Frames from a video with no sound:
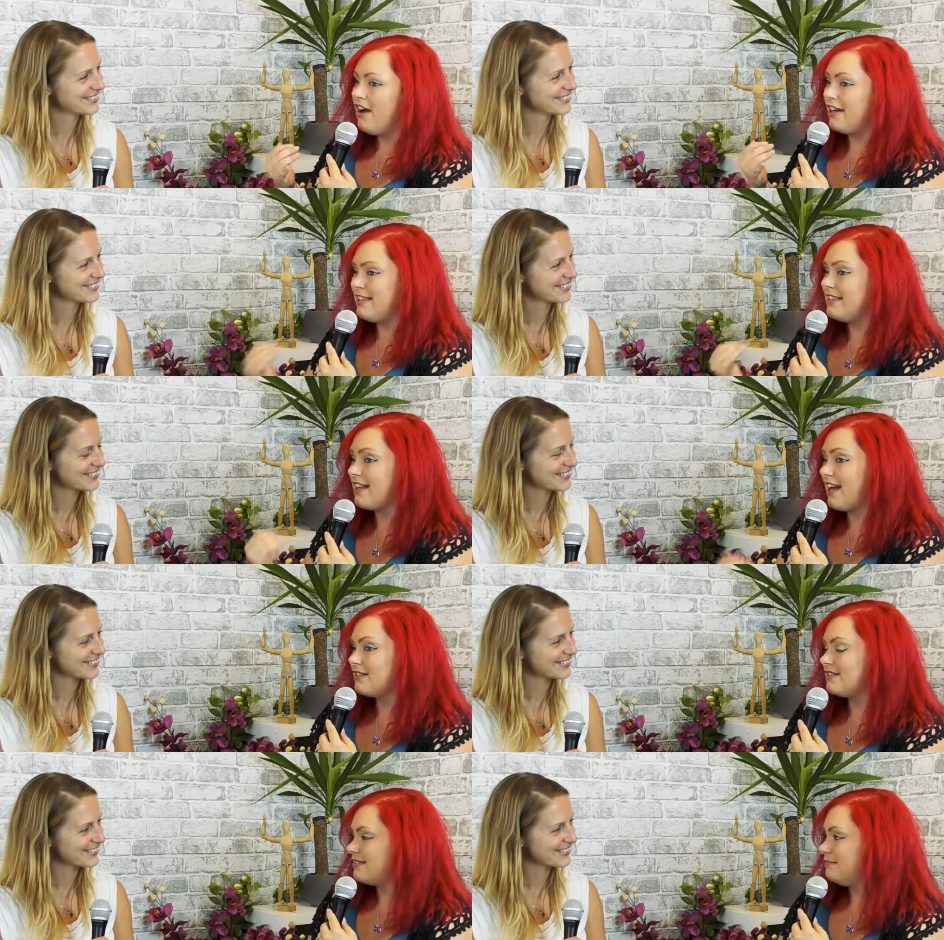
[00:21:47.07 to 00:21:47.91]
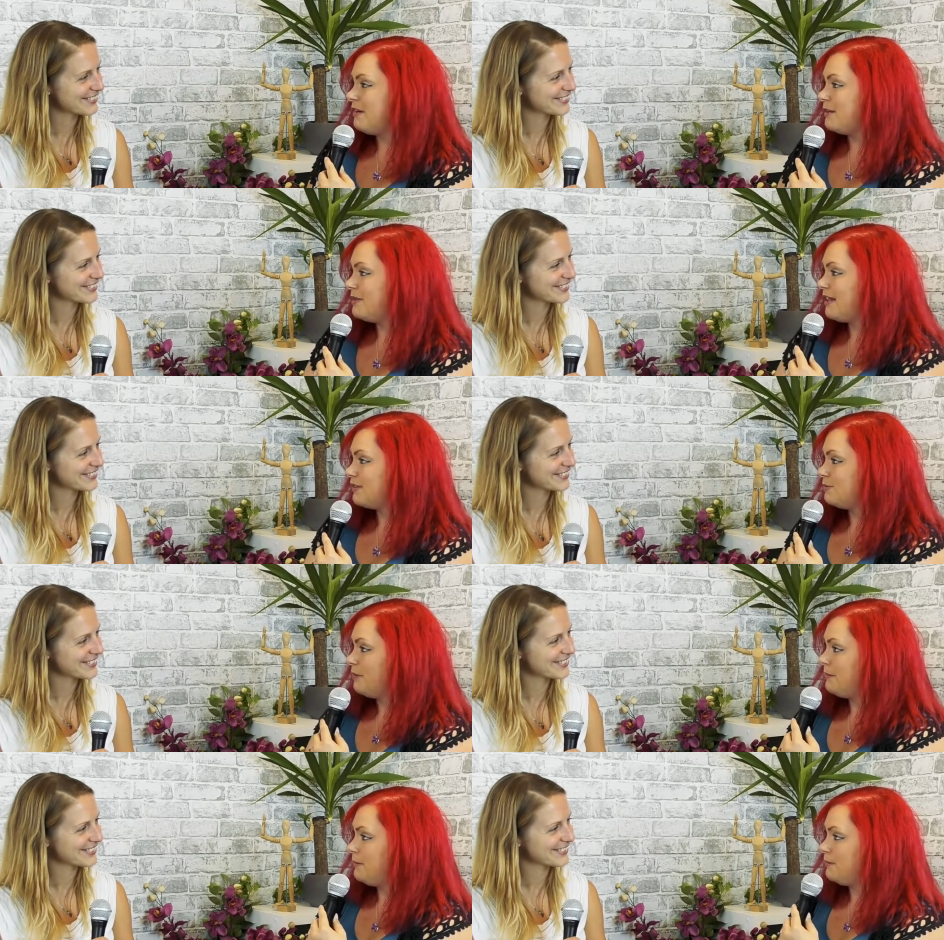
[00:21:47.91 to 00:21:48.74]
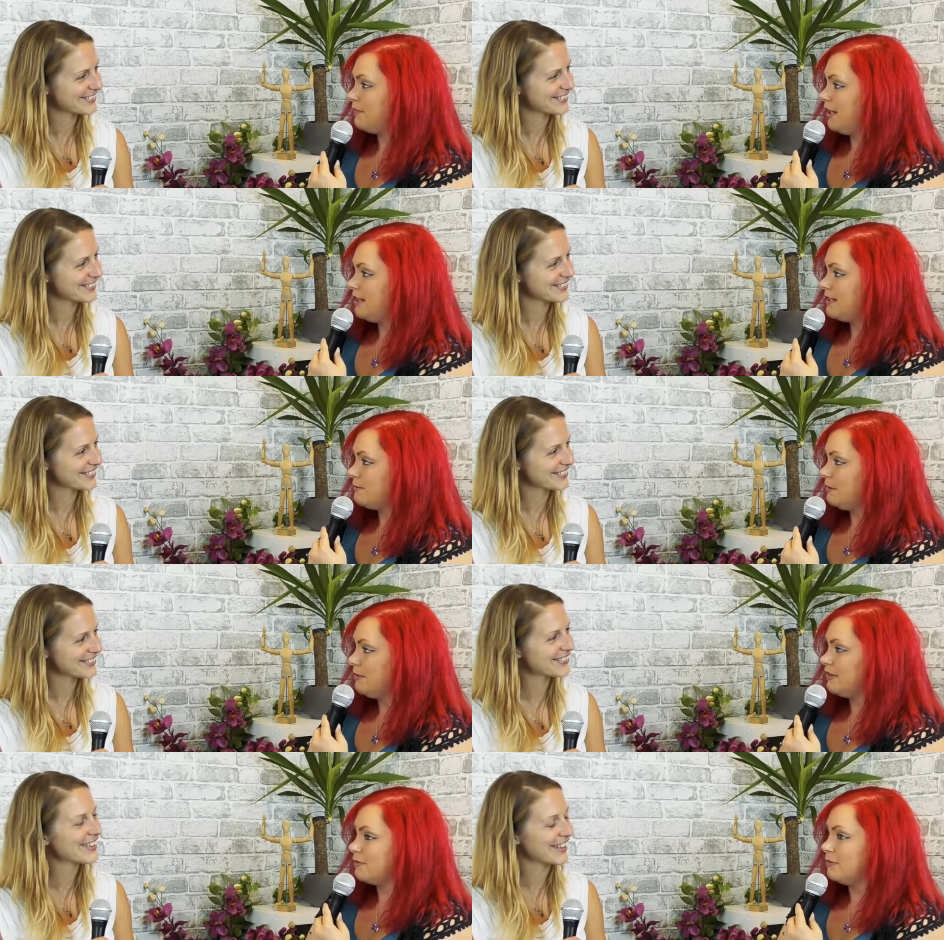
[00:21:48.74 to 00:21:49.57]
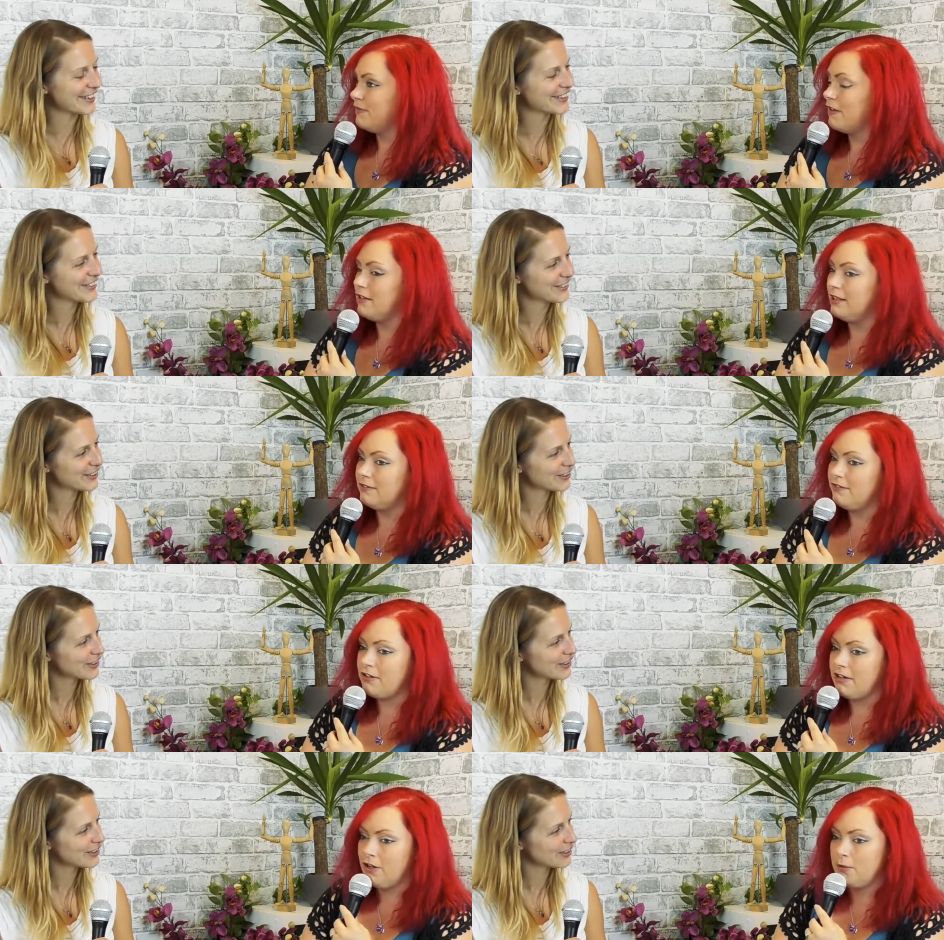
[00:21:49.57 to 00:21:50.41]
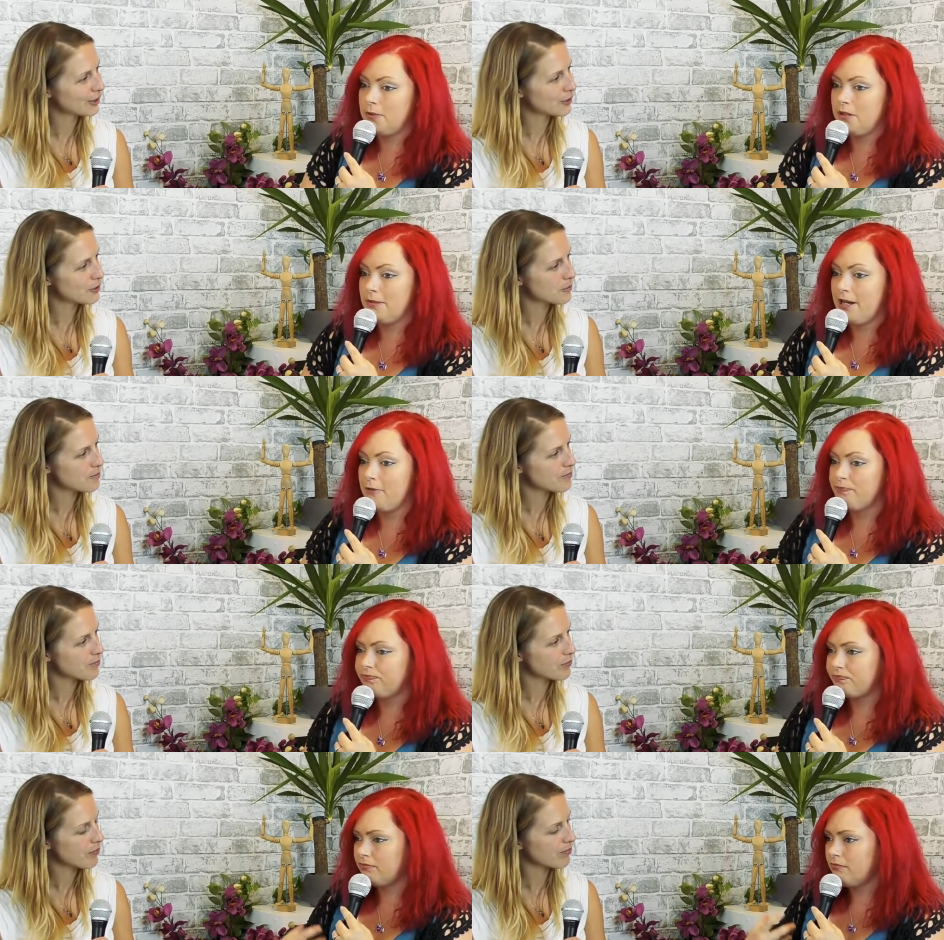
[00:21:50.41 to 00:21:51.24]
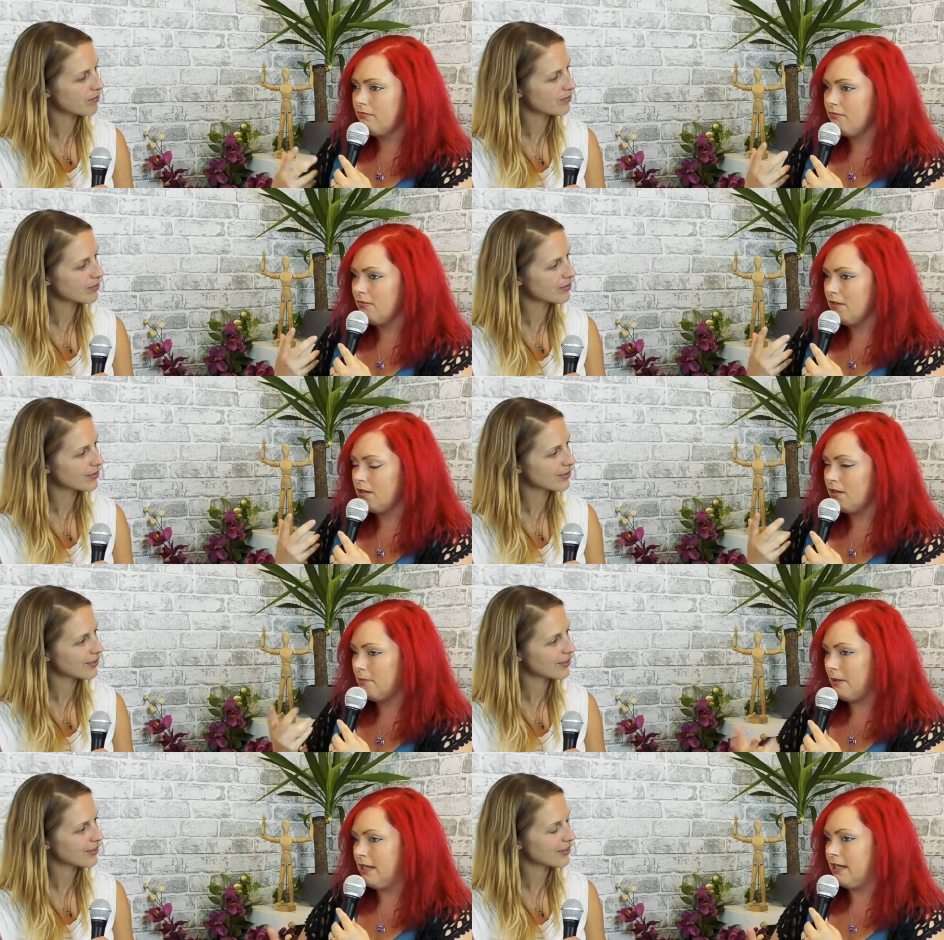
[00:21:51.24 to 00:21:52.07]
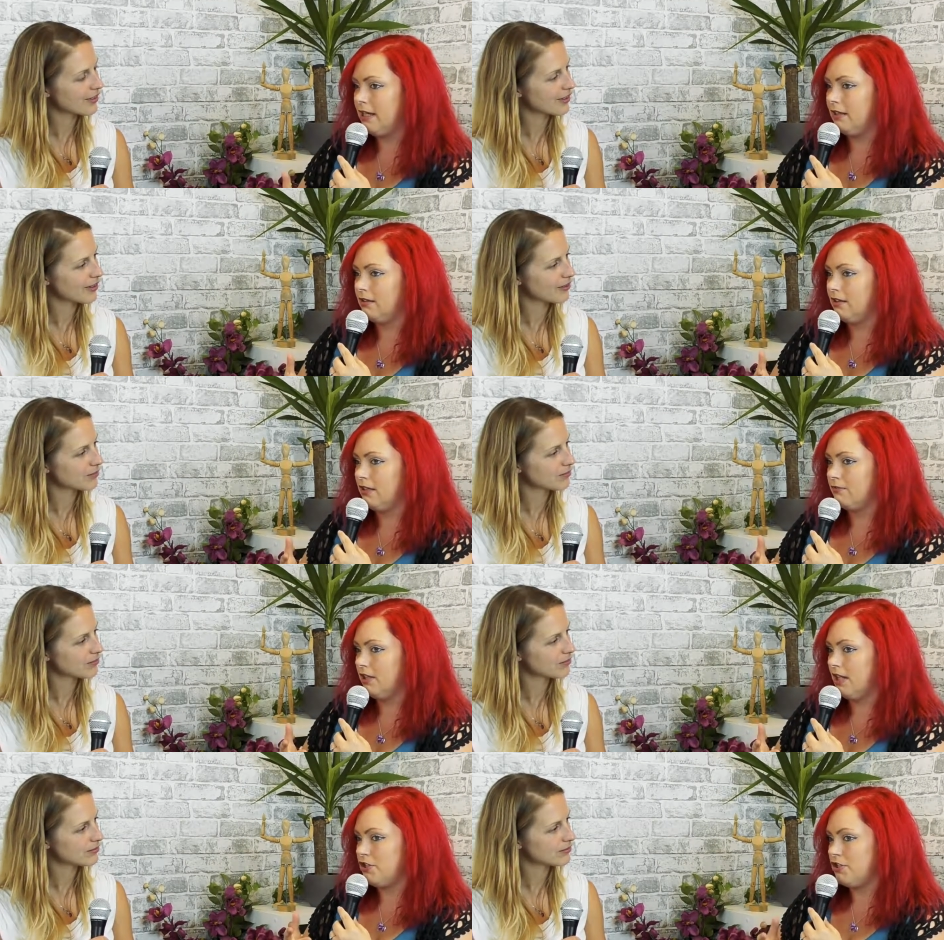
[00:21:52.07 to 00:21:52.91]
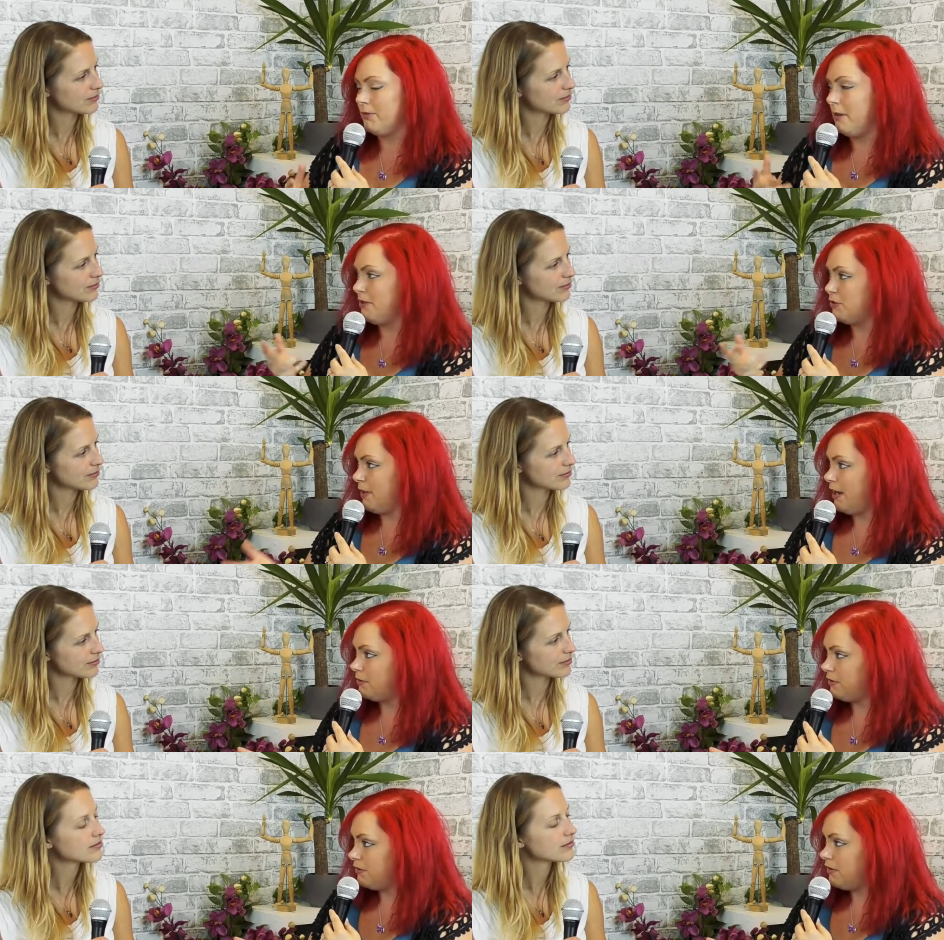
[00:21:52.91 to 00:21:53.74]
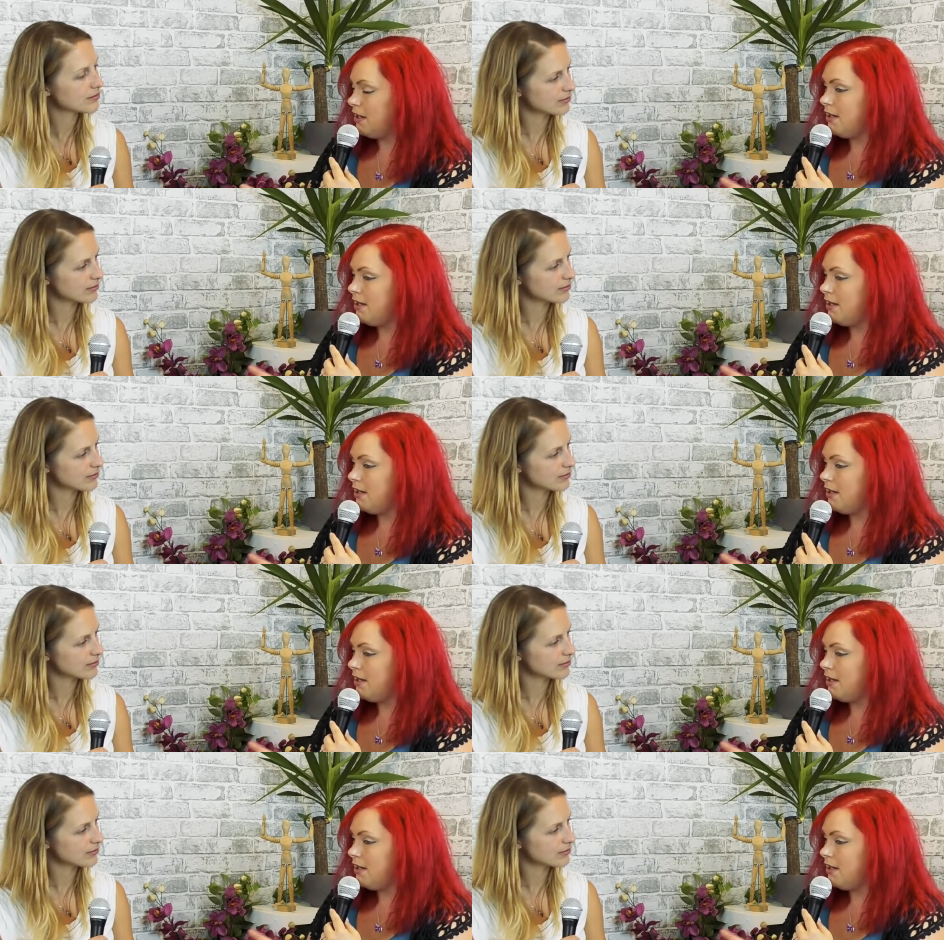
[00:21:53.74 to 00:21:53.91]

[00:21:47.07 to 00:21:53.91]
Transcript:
Speaker 1: I think that's maybe that's why people related to me because yeah. I was very, very open about like baking in relation to my mental health